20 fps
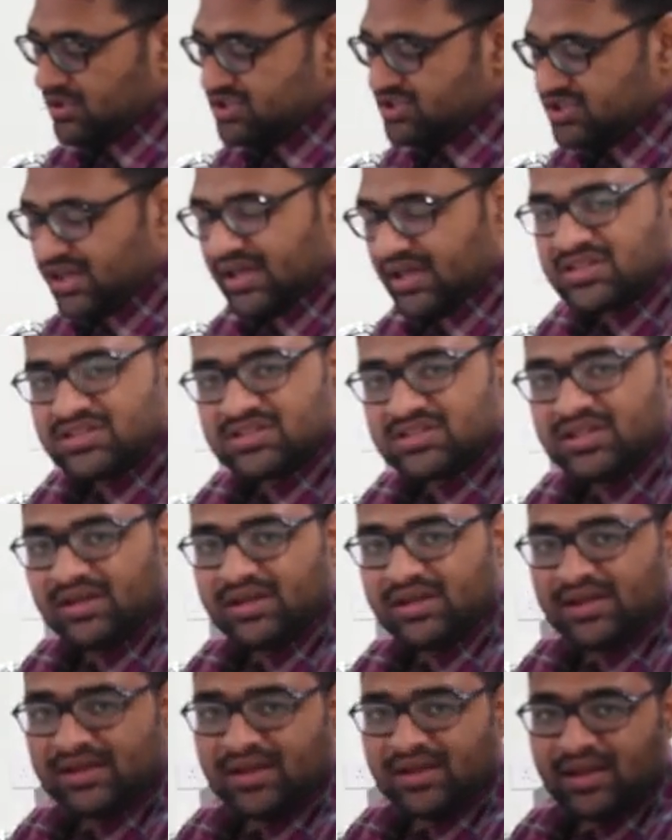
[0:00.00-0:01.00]
change the
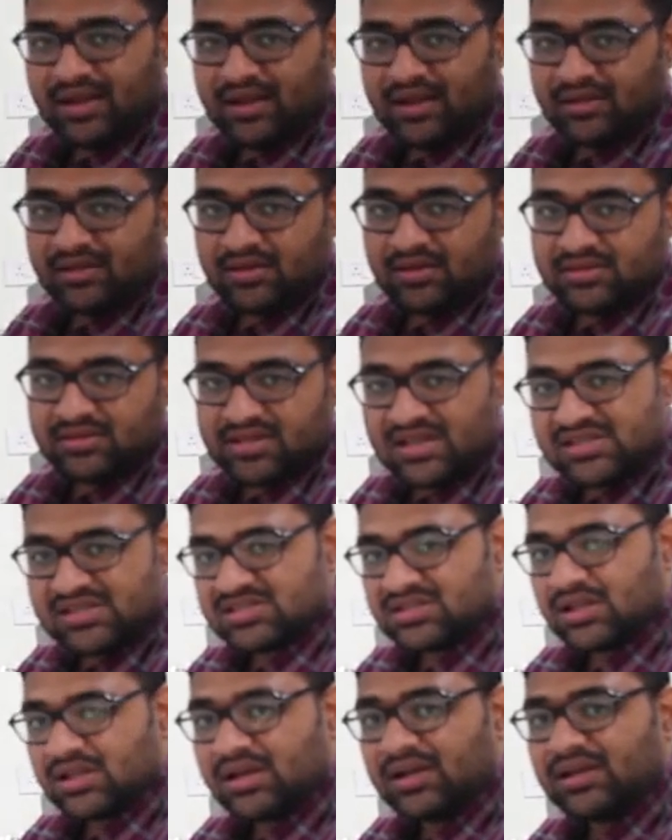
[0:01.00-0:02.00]
data rate,
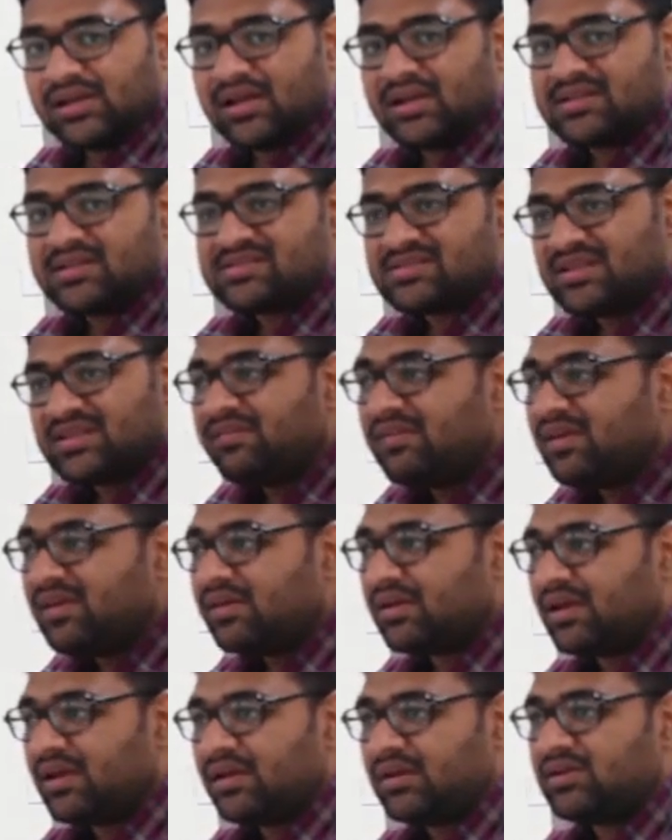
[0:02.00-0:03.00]
change the data receiving
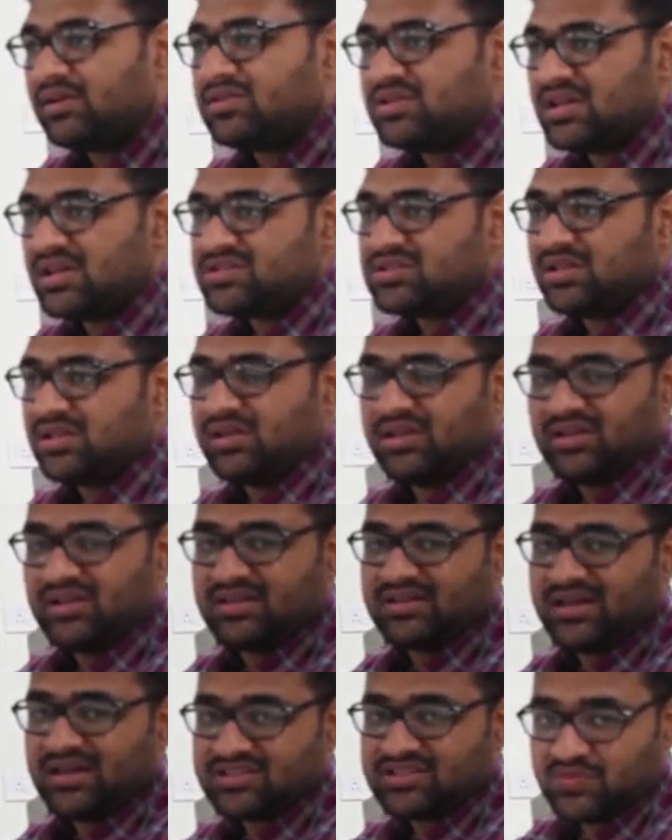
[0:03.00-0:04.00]
rate, change the
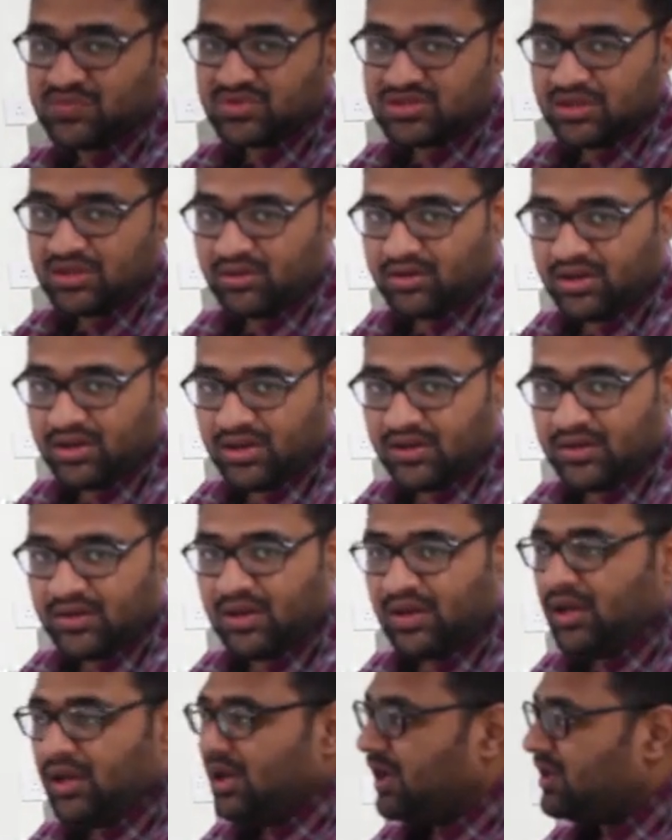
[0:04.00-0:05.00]
data transmission rate,
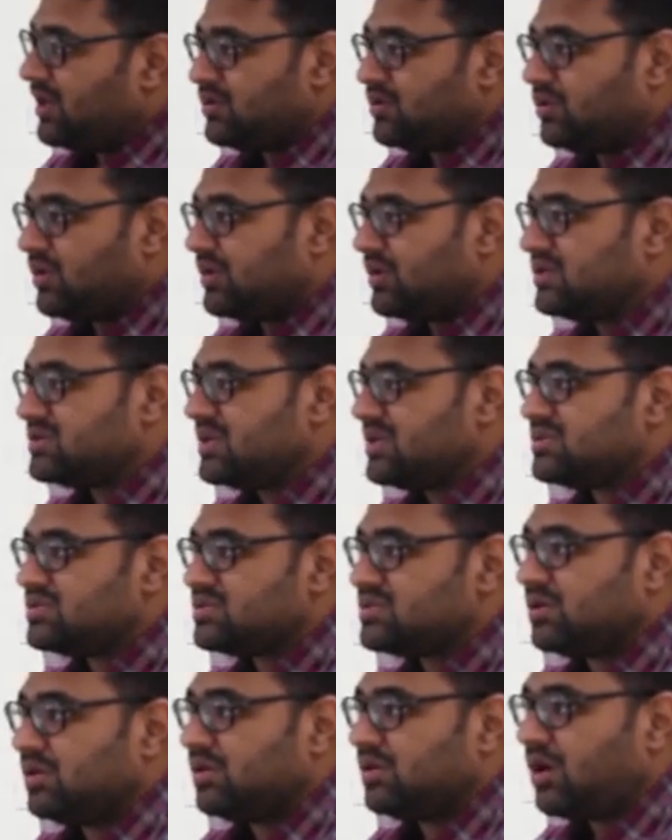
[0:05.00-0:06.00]
and you can
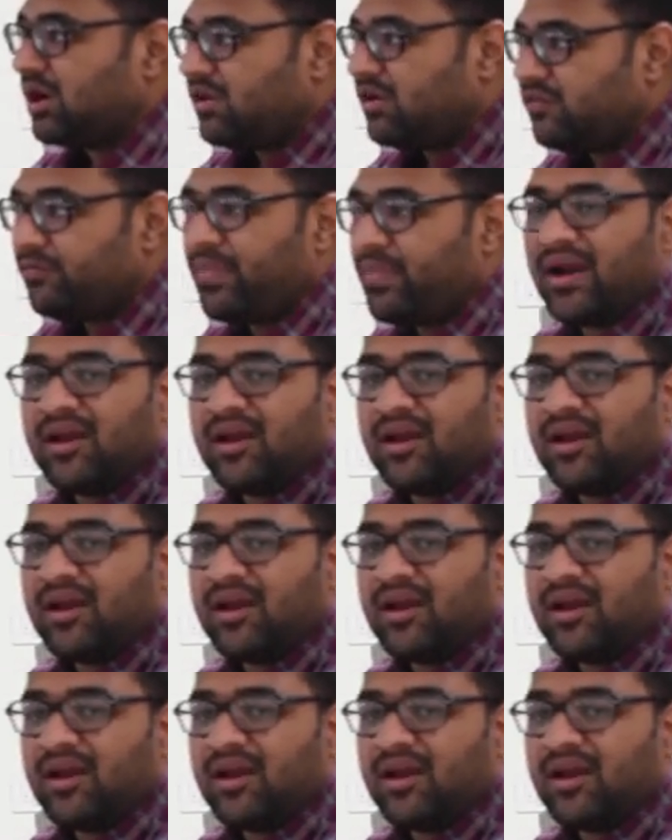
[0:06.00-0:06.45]
change a lot of